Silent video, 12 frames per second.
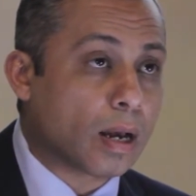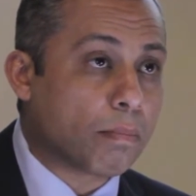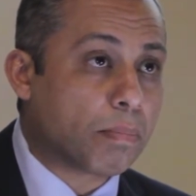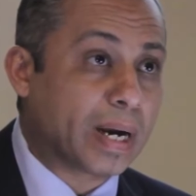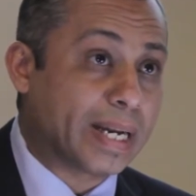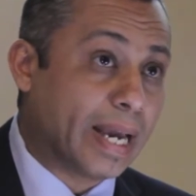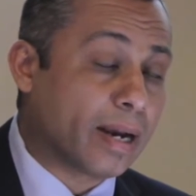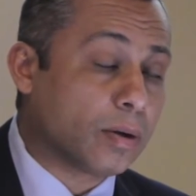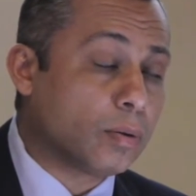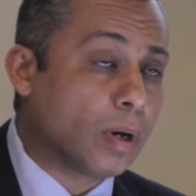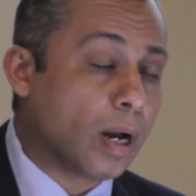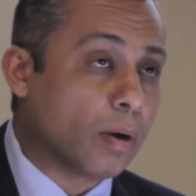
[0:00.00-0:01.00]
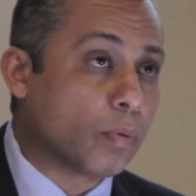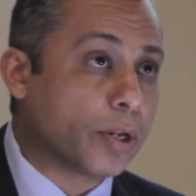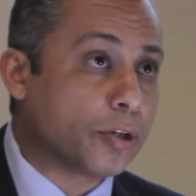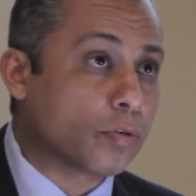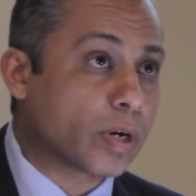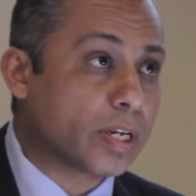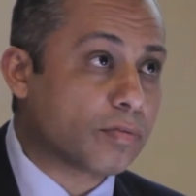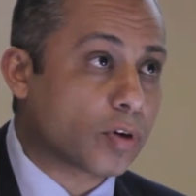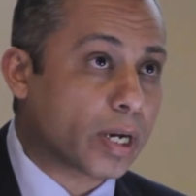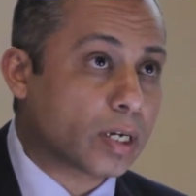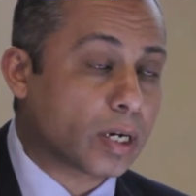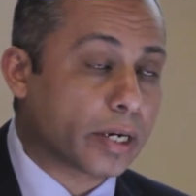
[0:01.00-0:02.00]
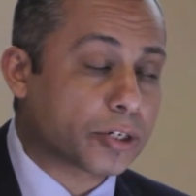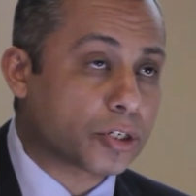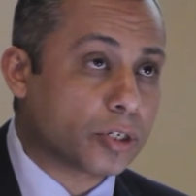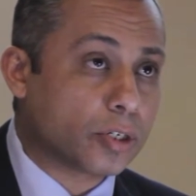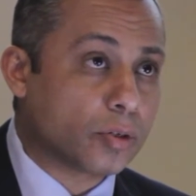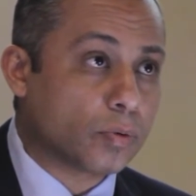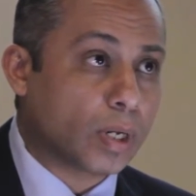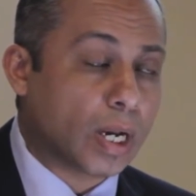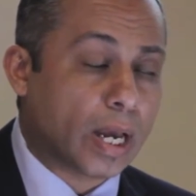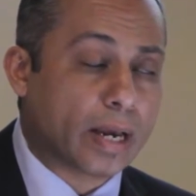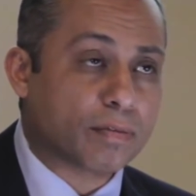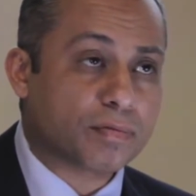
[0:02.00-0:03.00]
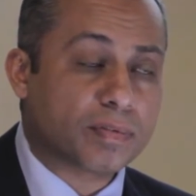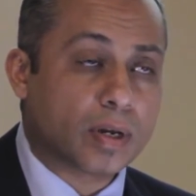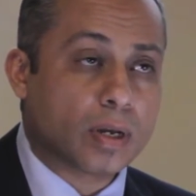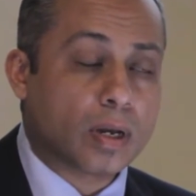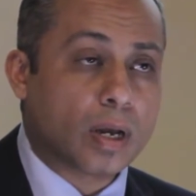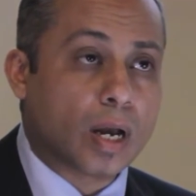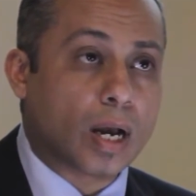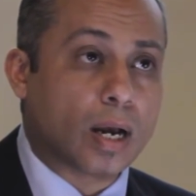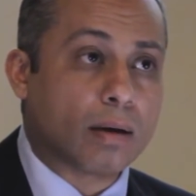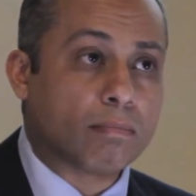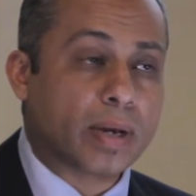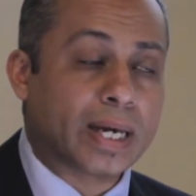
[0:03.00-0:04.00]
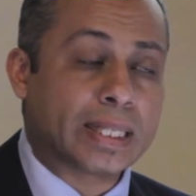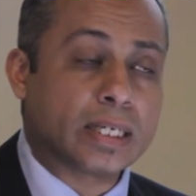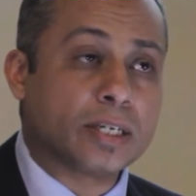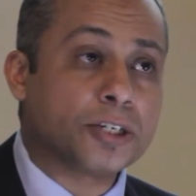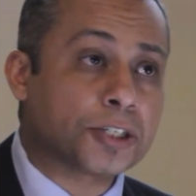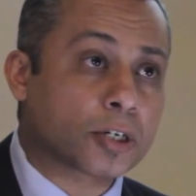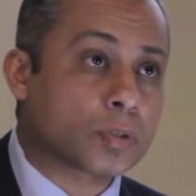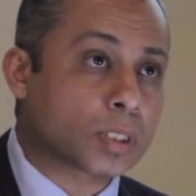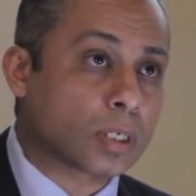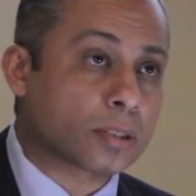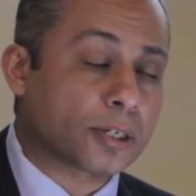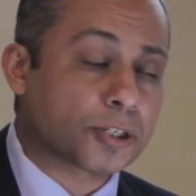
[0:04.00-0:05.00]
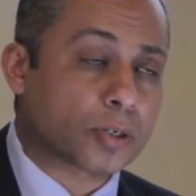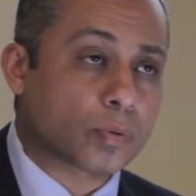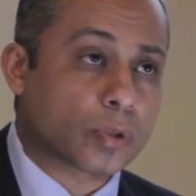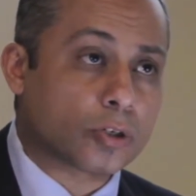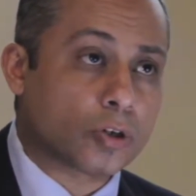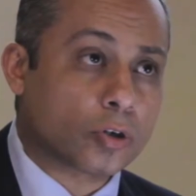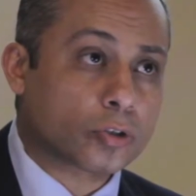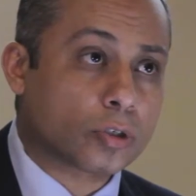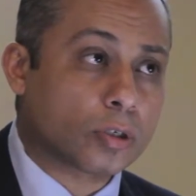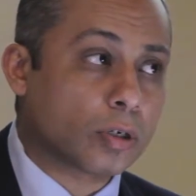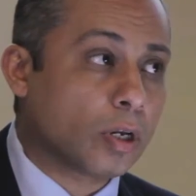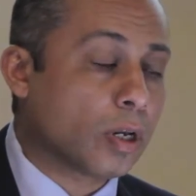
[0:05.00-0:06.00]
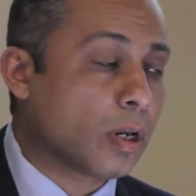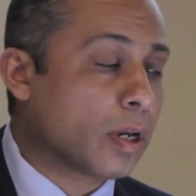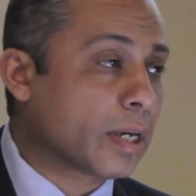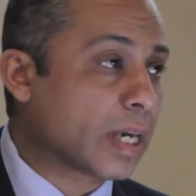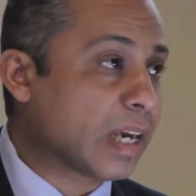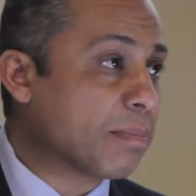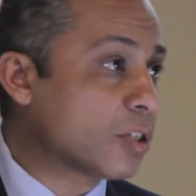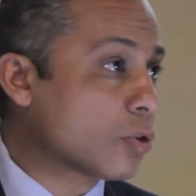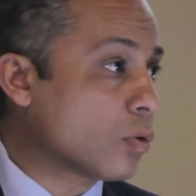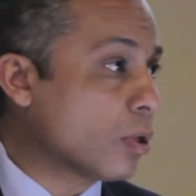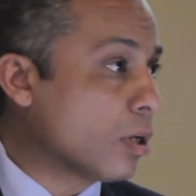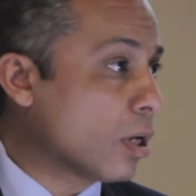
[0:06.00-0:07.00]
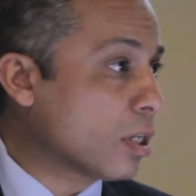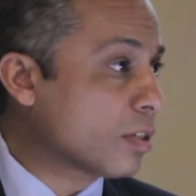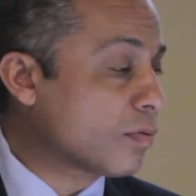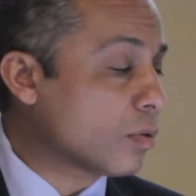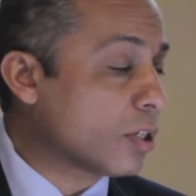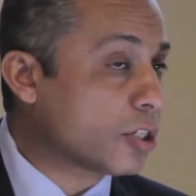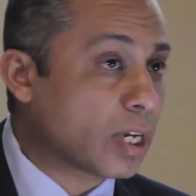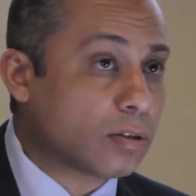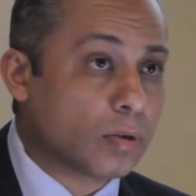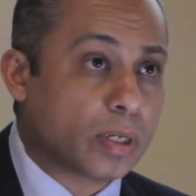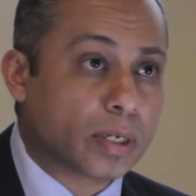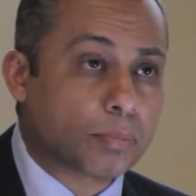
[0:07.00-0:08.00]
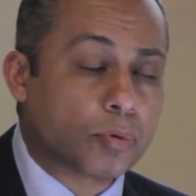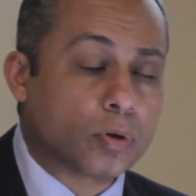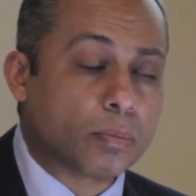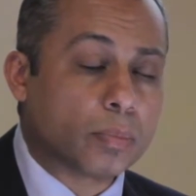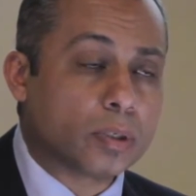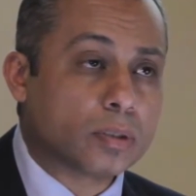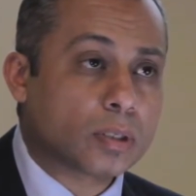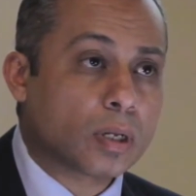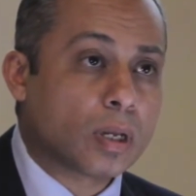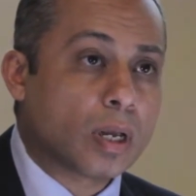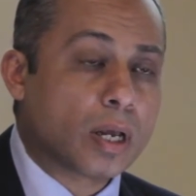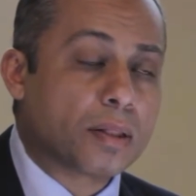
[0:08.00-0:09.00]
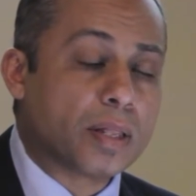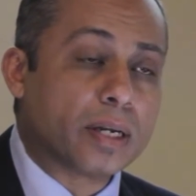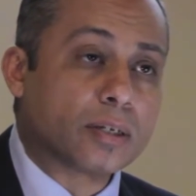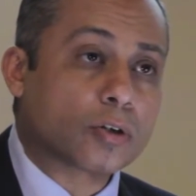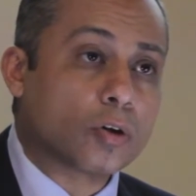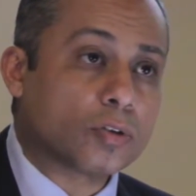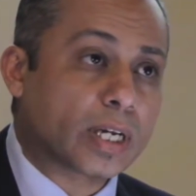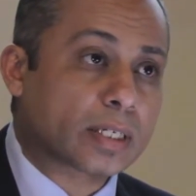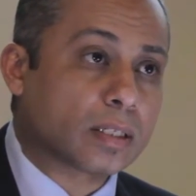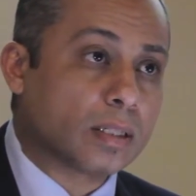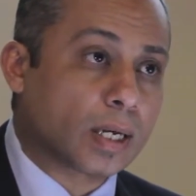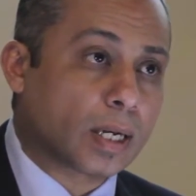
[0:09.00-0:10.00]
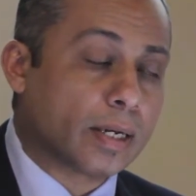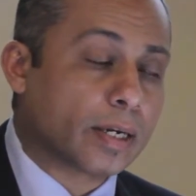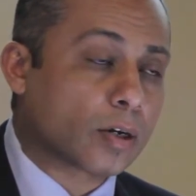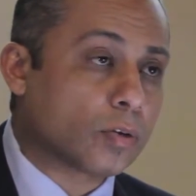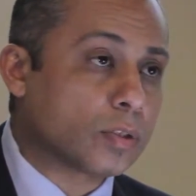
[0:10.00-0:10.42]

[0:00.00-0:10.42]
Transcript: by now, when you're ready for egg collection, you will have had the initial consultation with the doctor. came and saw the nurse for the scheduling appointment, then contacted the clinic on